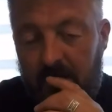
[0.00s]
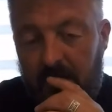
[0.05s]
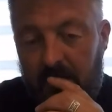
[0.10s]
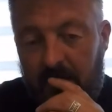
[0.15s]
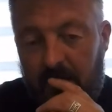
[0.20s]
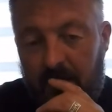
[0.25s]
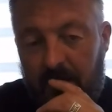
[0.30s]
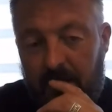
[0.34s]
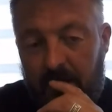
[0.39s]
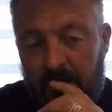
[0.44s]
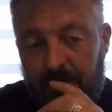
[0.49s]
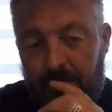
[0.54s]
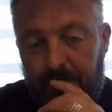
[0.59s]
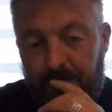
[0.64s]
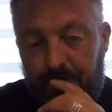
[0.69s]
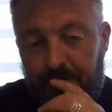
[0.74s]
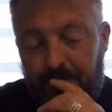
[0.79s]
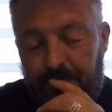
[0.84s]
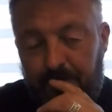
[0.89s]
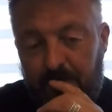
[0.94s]

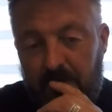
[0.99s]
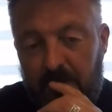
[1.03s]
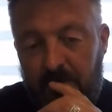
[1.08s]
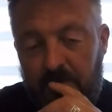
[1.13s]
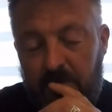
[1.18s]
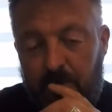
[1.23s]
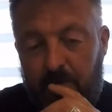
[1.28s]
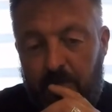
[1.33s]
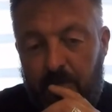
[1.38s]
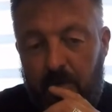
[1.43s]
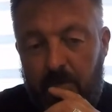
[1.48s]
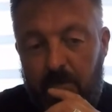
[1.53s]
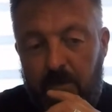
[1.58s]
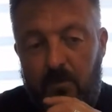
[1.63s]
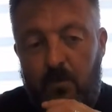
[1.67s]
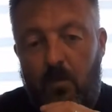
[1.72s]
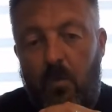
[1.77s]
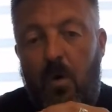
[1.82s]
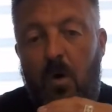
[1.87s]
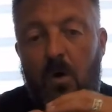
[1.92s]
Um, the
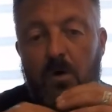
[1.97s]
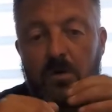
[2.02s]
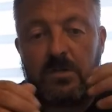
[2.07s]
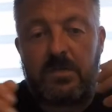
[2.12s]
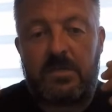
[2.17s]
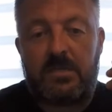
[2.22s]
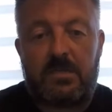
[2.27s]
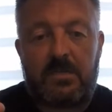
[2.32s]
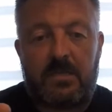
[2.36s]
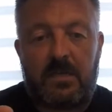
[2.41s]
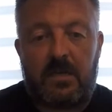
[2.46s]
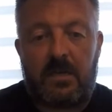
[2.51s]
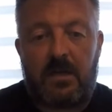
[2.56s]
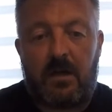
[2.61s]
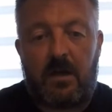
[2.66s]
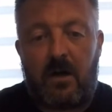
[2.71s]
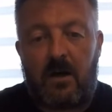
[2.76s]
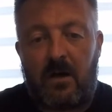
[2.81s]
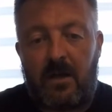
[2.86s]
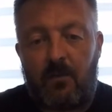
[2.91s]
problem was is that
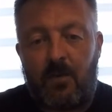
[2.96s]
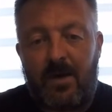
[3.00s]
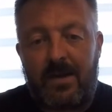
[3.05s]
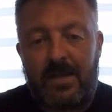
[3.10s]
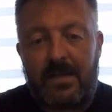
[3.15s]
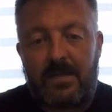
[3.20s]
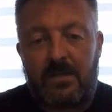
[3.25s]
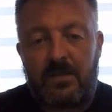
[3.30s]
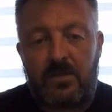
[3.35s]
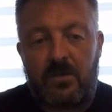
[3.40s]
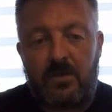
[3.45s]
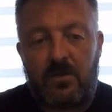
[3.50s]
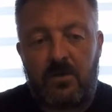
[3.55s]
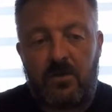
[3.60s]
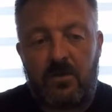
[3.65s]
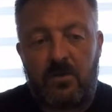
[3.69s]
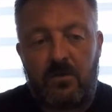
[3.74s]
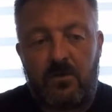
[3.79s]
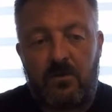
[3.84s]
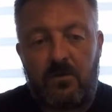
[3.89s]
I went
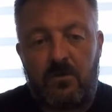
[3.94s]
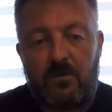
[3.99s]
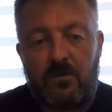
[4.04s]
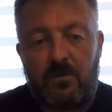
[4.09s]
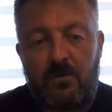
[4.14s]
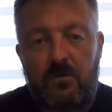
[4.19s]
into